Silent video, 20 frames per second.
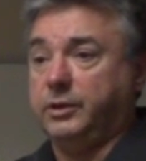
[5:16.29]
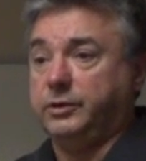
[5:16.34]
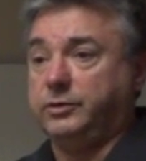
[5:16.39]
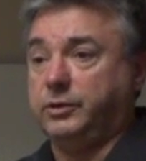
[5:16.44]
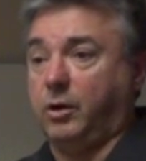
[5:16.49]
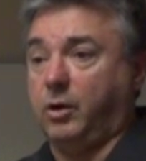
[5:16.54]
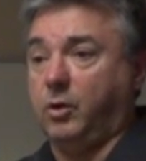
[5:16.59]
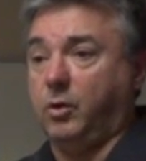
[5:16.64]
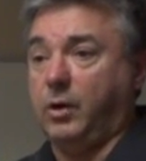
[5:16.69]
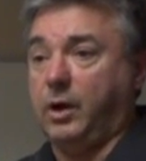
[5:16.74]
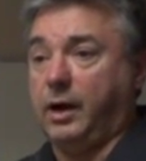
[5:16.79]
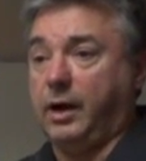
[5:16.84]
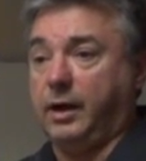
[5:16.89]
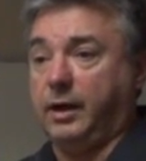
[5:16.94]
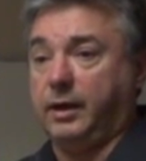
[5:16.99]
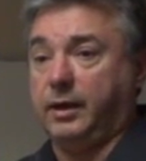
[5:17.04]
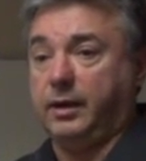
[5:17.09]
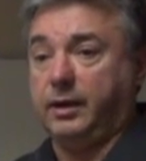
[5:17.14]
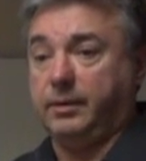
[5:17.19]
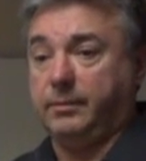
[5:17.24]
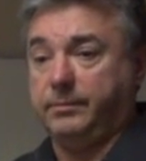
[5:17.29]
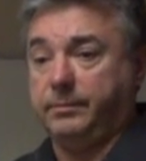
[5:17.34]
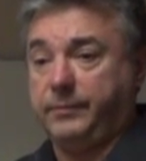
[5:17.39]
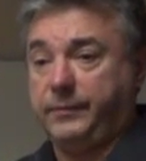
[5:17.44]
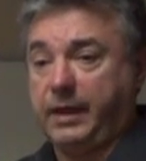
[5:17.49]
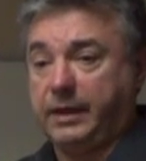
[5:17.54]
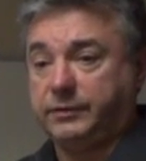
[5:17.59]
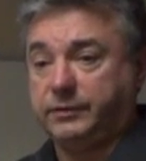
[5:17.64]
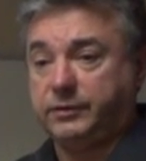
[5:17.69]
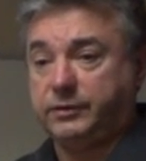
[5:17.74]
So
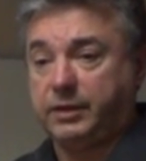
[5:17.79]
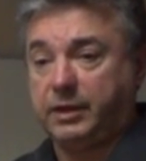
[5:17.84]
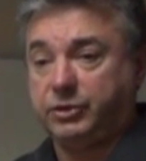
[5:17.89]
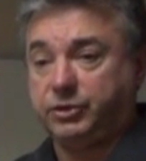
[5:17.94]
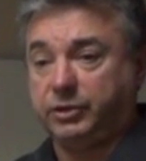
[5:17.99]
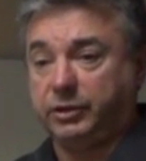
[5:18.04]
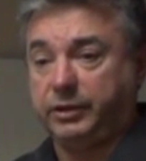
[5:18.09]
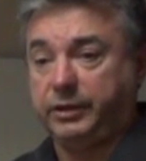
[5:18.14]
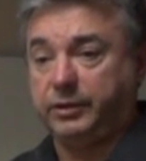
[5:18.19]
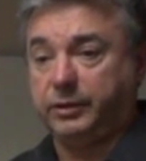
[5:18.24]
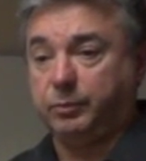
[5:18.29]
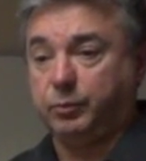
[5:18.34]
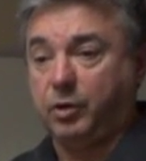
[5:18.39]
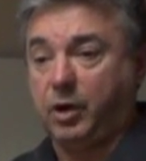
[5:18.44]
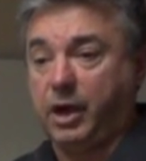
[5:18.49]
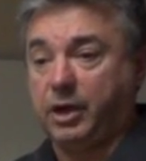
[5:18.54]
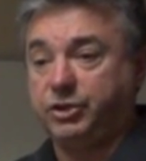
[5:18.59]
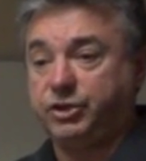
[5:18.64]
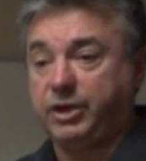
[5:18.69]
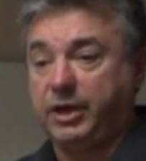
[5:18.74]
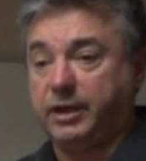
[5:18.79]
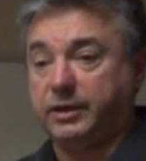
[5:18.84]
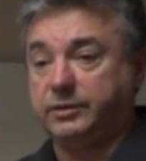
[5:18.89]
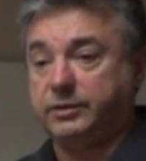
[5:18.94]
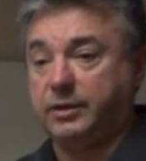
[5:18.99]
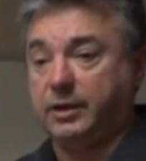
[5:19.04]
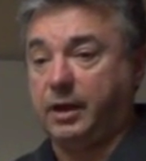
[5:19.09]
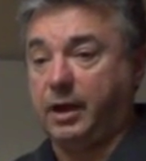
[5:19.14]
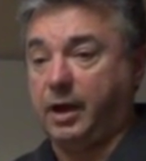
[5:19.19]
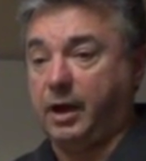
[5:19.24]
that's essentially the project.